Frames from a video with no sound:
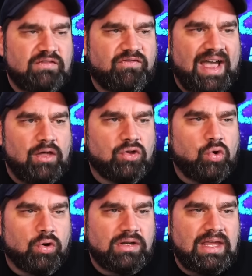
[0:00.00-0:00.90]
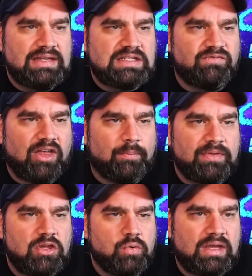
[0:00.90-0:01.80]
the vile court case develop
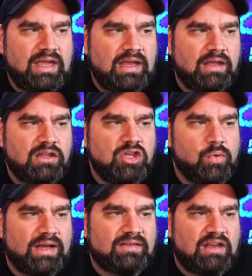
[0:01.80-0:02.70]
in the UK and US,